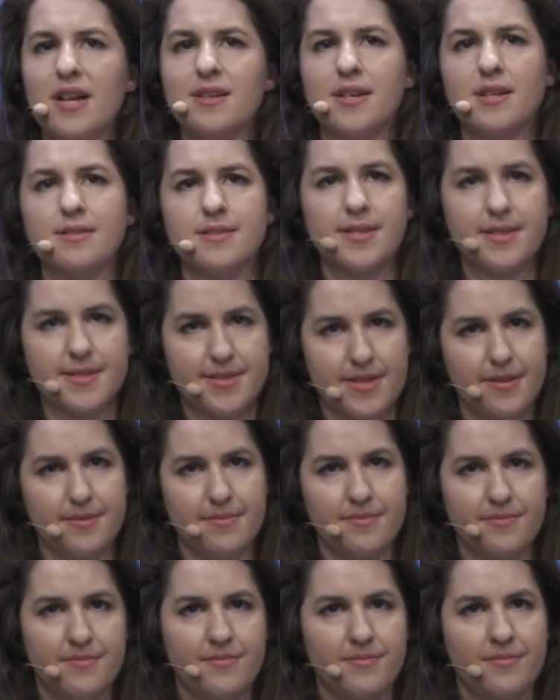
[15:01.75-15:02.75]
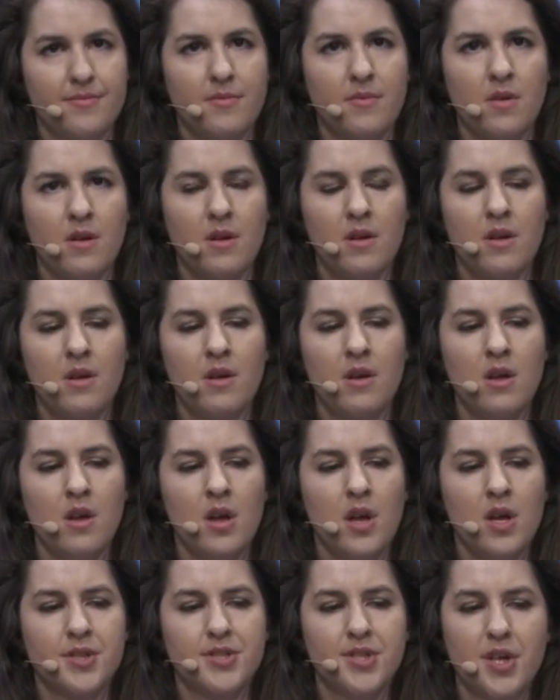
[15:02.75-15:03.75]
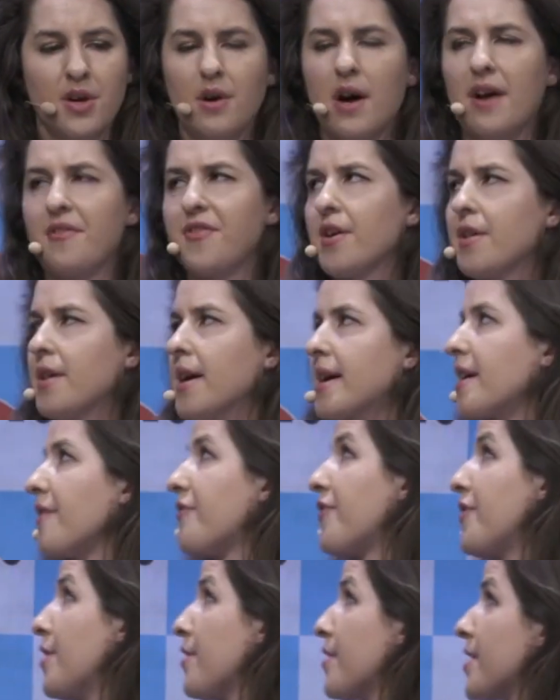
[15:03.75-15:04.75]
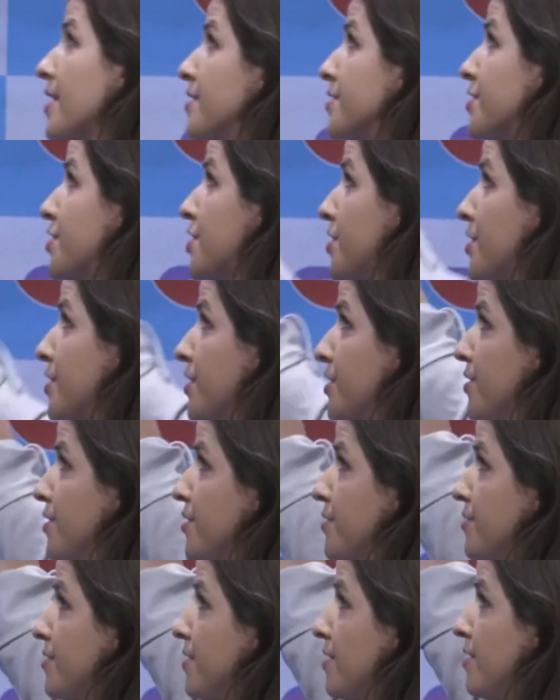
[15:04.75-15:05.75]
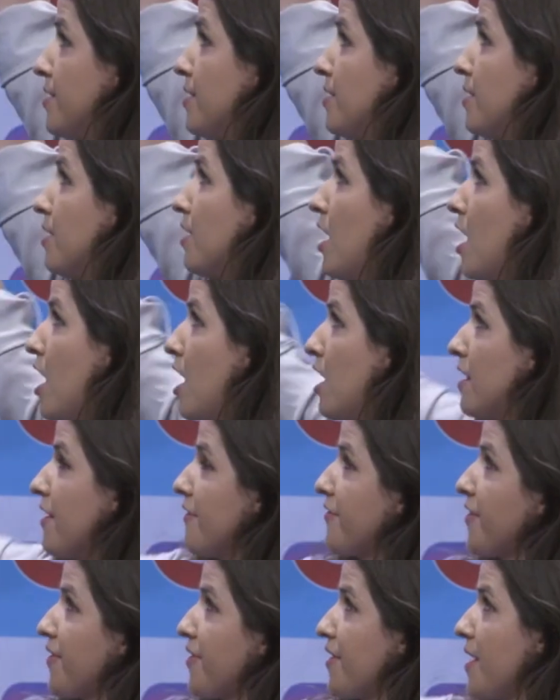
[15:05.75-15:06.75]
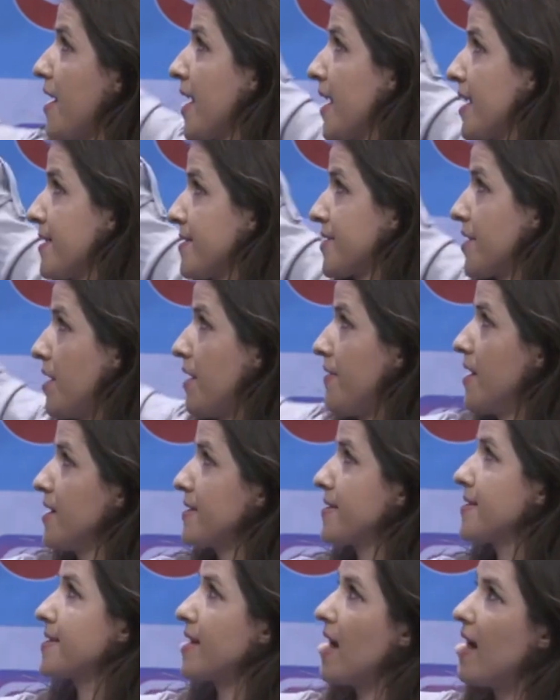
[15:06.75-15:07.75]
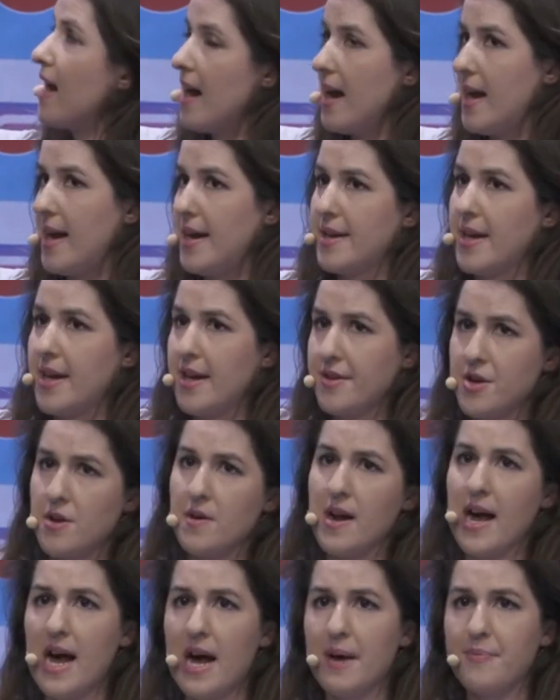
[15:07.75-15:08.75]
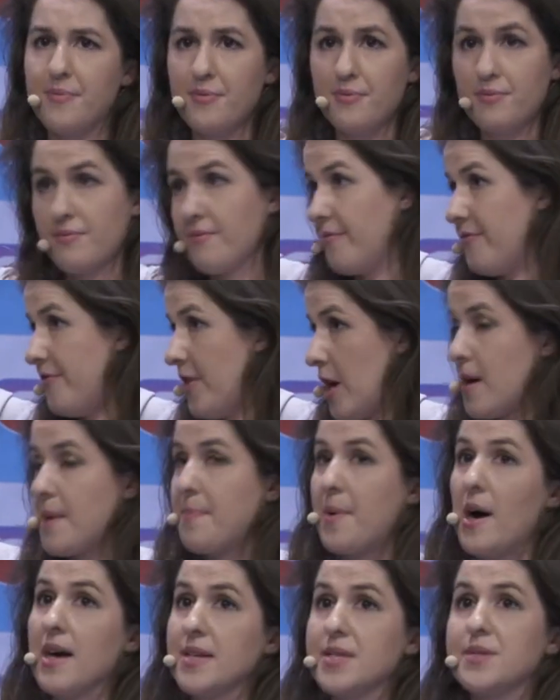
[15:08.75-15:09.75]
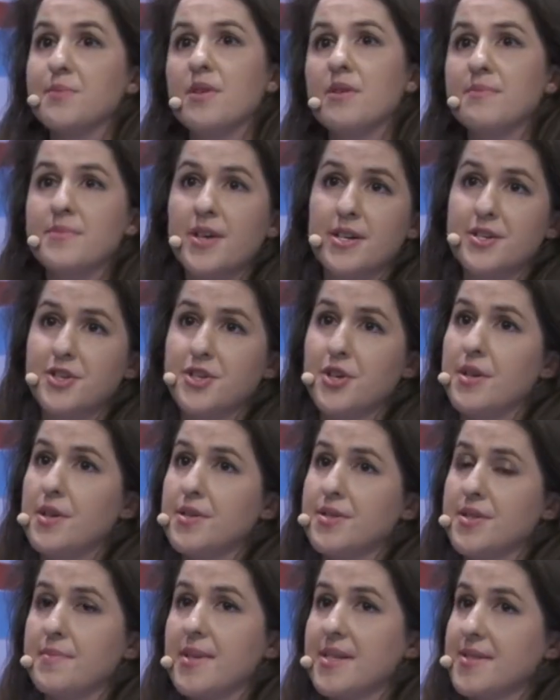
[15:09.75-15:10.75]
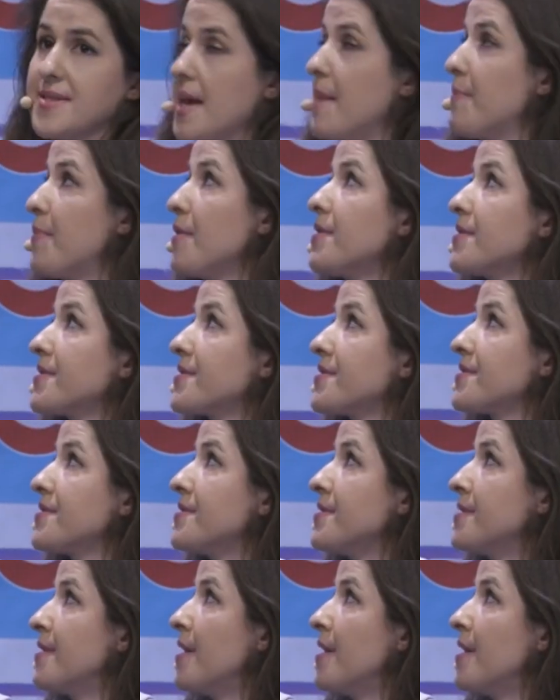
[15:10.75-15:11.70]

inconsistent. So I feel like if you can do all of the things on this side in your app, very possible, I'm going to show you some examples,